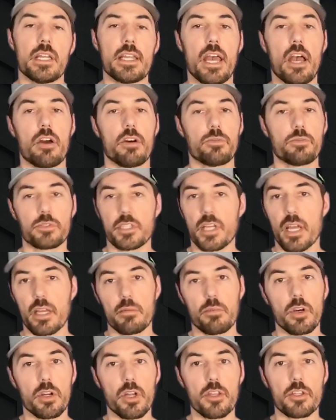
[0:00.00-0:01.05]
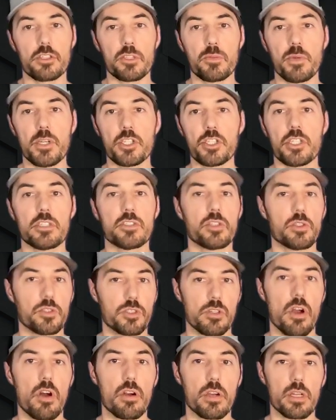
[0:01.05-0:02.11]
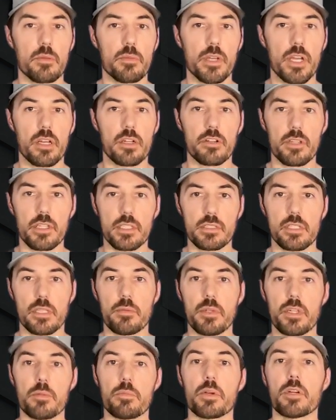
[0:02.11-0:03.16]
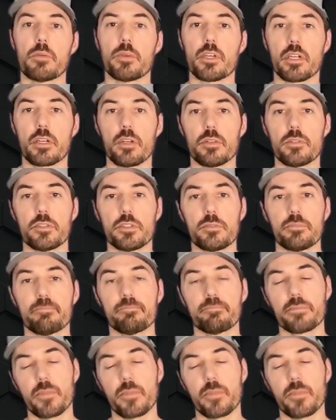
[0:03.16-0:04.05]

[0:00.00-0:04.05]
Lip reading: Now, if we're talking about other species, those are all going to be under these limited permit codes.